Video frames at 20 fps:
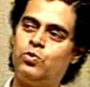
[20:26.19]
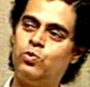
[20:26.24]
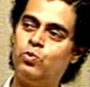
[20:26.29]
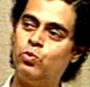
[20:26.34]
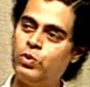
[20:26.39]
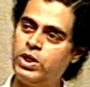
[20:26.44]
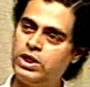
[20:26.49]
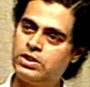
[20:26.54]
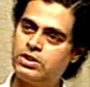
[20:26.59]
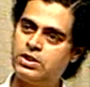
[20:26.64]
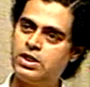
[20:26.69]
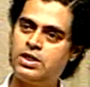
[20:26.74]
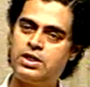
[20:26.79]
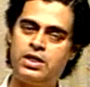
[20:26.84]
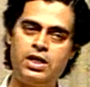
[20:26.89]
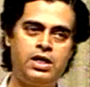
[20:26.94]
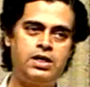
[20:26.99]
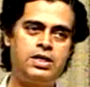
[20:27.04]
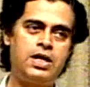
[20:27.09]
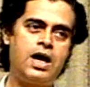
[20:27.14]
with the
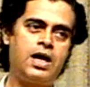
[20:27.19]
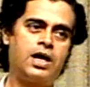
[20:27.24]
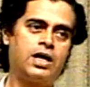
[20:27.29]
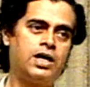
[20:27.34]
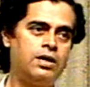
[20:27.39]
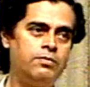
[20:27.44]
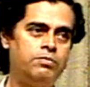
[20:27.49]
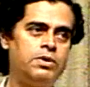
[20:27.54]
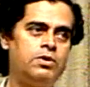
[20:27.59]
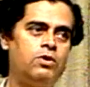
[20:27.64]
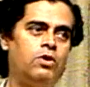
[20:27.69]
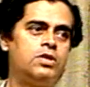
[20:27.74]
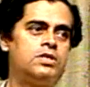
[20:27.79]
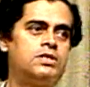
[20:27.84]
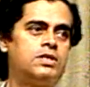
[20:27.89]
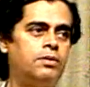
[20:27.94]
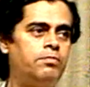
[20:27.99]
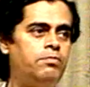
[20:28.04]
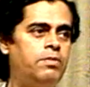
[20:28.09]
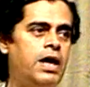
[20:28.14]
data given or
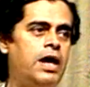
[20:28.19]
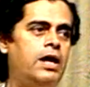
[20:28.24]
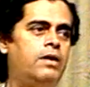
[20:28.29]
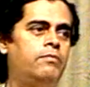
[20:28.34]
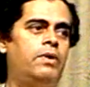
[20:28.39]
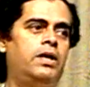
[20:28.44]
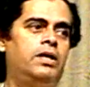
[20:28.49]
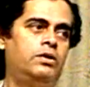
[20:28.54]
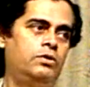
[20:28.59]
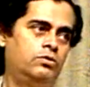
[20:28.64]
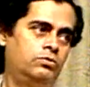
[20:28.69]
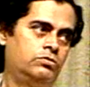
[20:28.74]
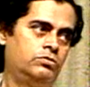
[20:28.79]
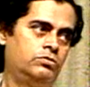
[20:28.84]
supplied by you.